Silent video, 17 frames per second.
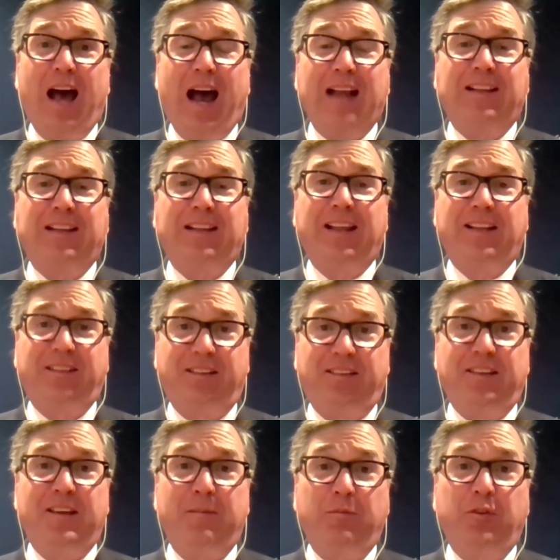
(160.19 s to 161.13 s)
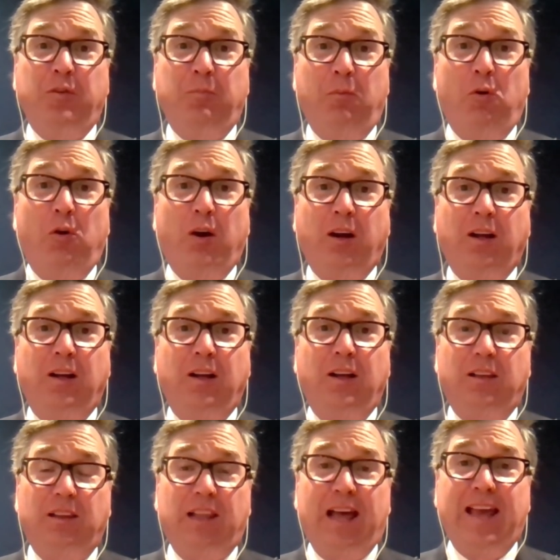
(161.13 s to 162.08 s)
I'd like to see him do more,
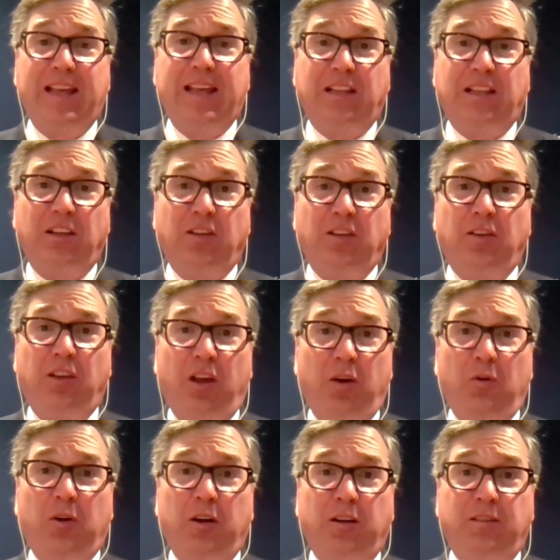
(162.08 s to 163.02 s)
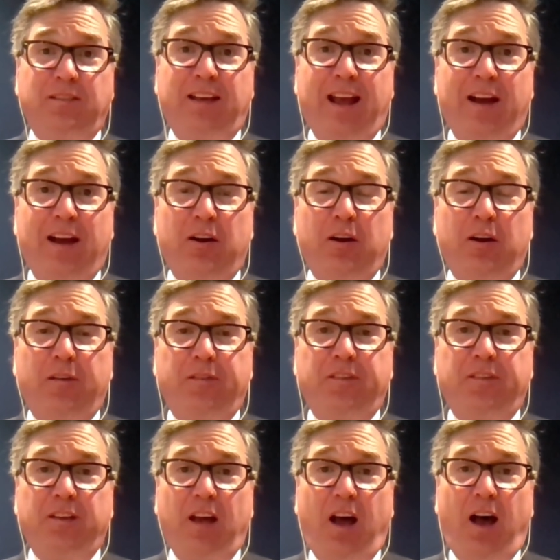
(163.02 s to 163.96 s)
like lower
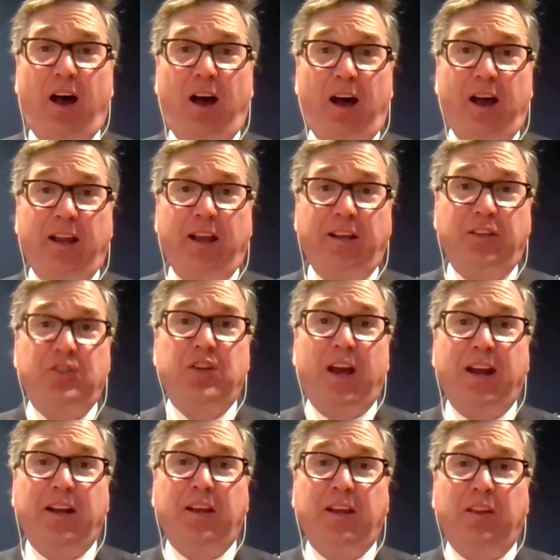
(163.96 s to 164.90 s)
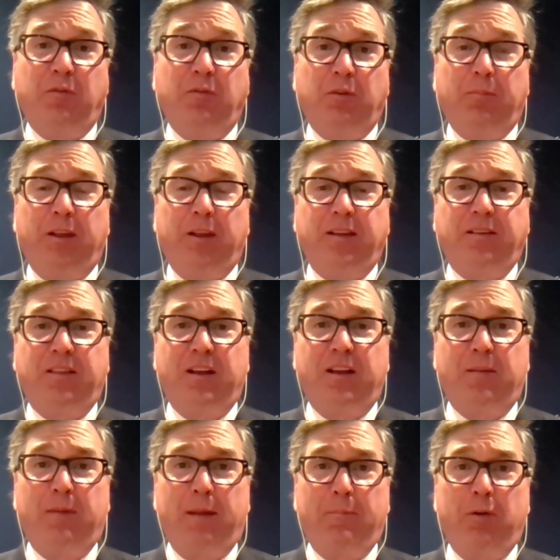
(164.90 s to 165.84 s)
tariffs on China that were placed there
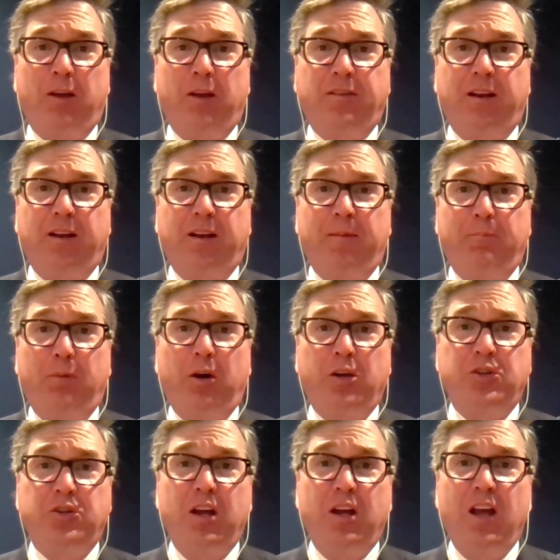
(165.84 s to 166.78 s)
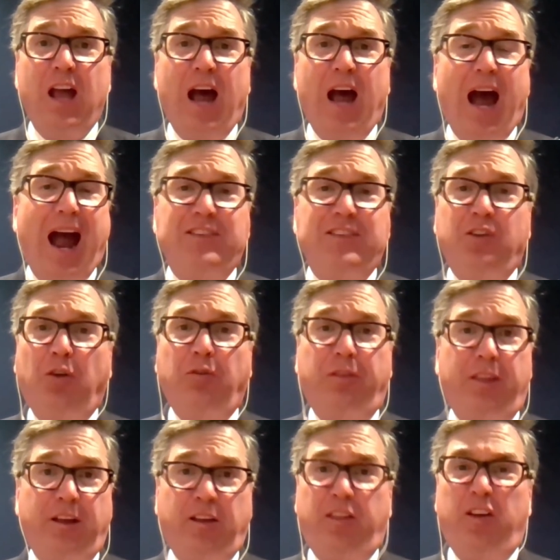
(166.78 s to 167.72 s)
by President Bush. I
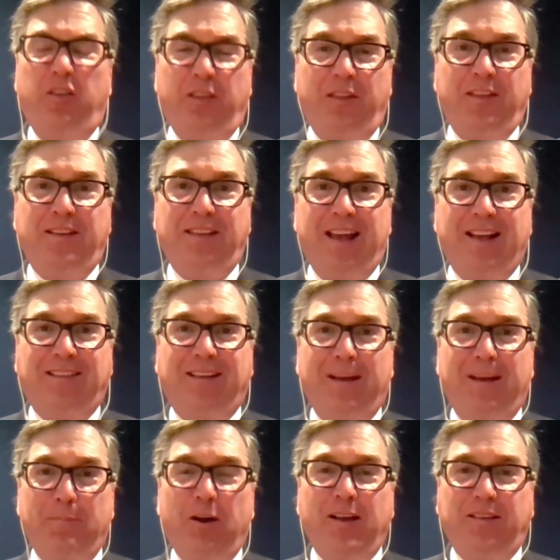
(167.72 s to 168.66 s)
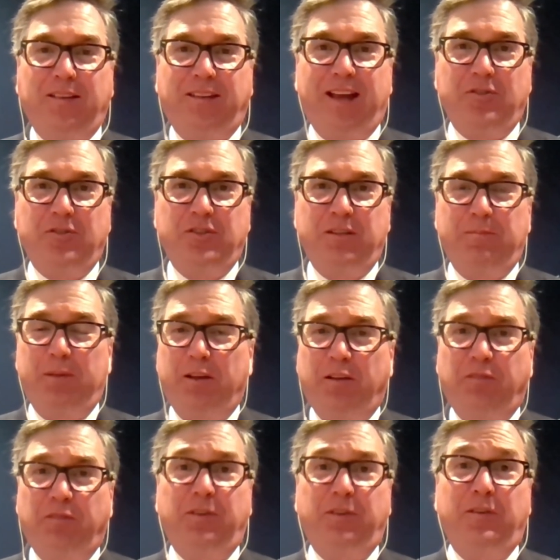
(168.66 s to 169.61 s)
don't think, though, that these anti-price
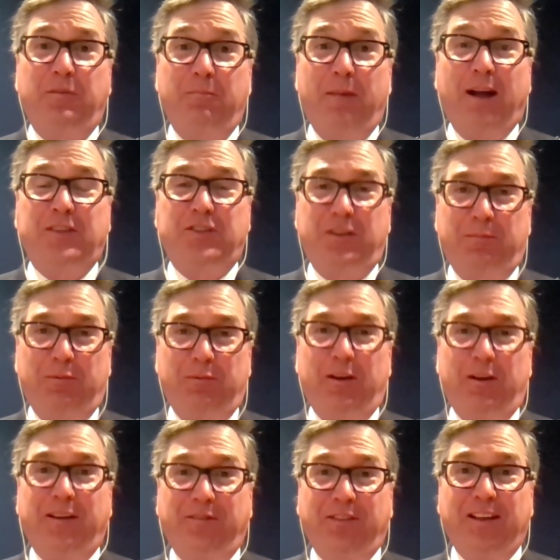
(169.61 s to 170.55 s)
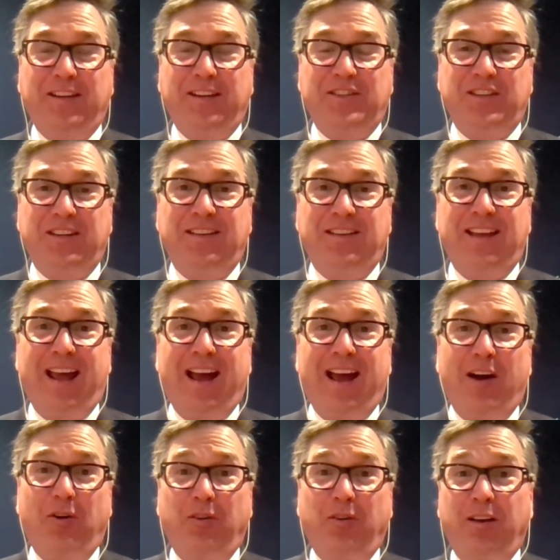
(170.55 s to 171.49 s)
gouging bills would do much to bring inflation
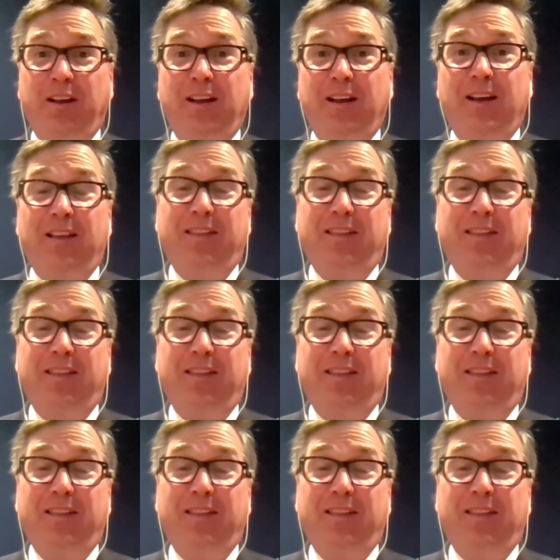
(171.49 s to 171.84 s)
down.